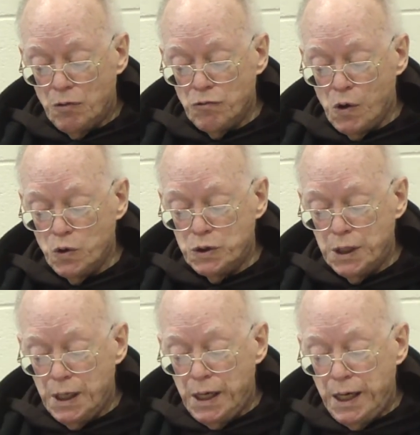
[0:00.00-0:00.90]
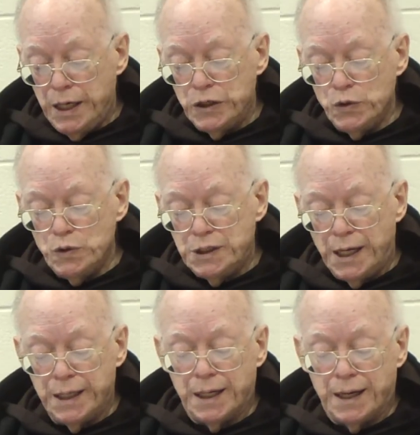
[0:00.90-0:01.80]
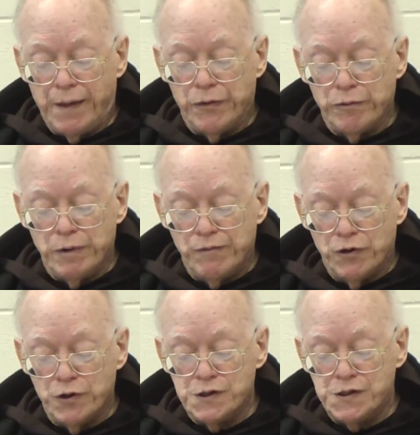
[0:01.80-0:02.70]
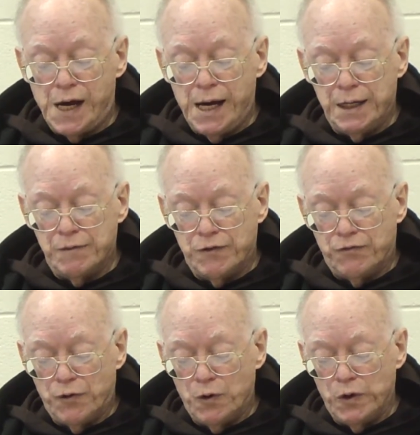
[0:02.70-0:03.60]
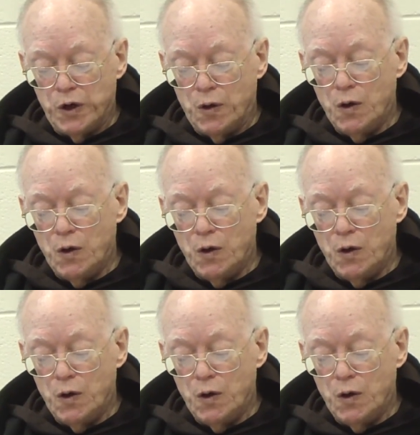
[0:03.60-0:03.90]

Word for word: wrote a new title on the reverse side of the folio,